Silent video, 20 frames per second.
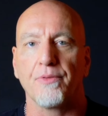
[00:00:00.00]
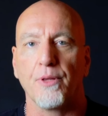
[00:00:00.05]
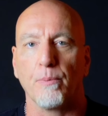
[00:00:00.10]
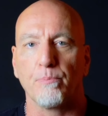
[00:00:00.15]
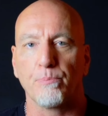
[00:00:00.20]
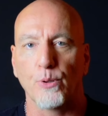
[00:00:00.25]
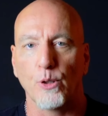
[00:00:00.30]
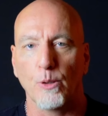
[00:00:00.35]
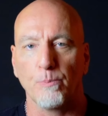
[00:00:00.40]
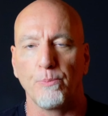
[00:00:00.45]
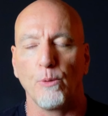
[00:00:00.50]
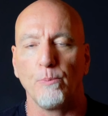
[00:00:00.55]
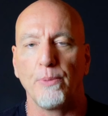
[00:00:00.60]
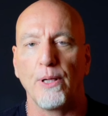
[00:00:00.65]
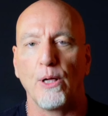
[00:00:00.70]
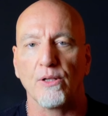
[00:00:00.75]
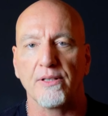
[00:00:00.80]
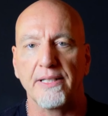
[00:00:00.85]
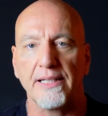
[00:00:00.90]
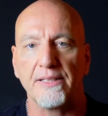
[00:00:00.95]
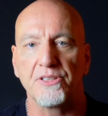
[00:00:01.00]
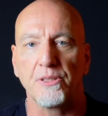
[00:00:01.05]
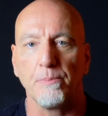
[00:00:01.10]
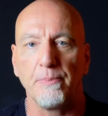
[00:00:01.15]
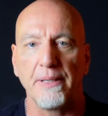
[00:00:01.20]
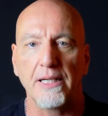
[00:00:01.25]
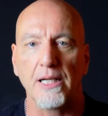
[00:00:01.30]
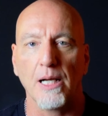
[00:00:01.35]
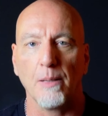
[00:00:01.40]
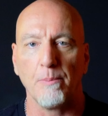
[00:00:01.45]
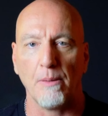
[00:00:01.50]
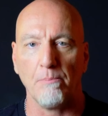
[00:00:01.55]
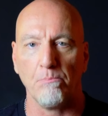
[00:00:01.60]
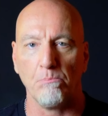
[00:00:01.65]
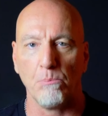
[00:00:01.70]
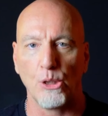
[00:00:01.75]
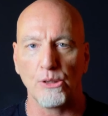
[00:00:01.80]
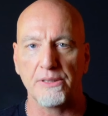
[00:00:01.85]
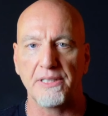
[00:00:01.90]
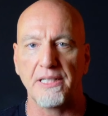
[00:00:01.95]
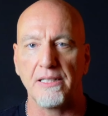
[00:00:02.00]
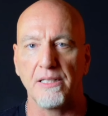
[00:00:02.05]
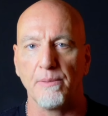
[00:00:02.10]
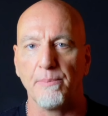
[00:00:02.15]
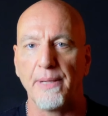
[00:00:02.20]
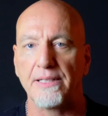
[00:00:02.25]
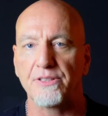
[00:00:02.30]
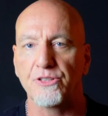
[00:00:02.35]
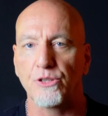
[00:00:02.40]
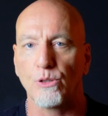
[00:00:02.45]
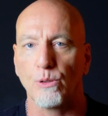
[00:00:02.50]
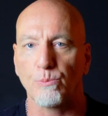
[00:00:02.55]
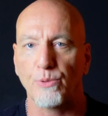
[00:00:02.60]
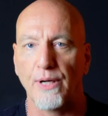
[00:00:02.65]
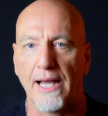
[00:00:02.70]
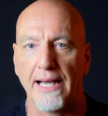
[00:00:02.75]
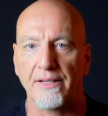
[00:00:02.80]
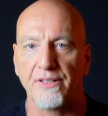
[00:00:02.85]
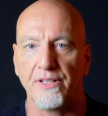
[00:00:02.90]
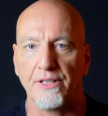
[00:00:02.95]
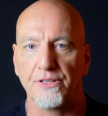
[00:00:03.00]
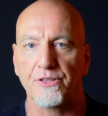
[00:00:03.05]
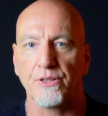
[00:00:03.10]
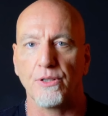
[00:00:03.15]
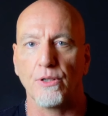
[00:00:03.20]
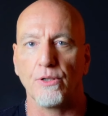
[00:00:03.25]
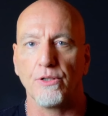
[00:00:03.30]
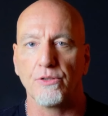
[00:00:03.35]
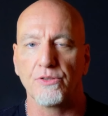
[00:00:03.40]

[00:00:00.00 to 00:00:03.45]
The purple belt needs to become a multi-dimensional practitioner.